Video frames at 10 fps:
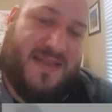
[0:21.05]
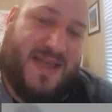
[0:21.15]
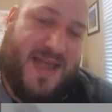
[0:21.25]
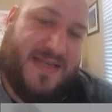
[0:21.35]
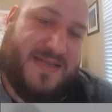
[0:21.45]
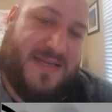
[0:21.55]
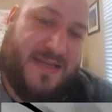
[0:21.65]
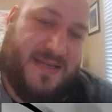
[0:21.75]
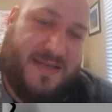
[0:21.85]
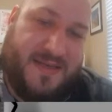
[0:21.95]
that
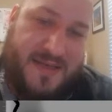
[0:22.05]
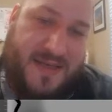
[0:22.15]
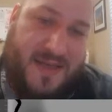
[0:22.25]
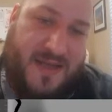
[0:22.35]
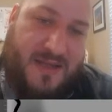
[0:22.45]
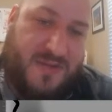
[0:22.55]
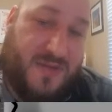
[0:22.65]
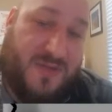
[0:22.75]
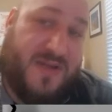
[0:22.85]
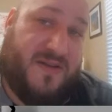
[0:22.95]
there's
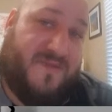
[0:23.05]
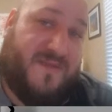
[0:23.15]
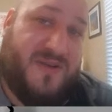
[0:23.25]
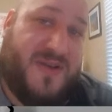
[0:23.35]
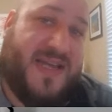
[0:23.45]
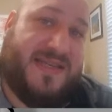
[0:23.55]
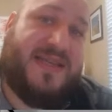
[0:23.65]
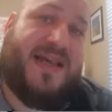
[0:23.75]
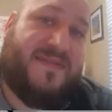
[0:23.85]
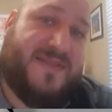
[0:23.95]
only a few days
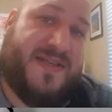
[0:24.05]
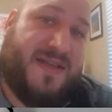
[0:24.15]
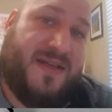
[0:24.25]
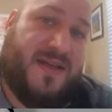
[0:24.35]
left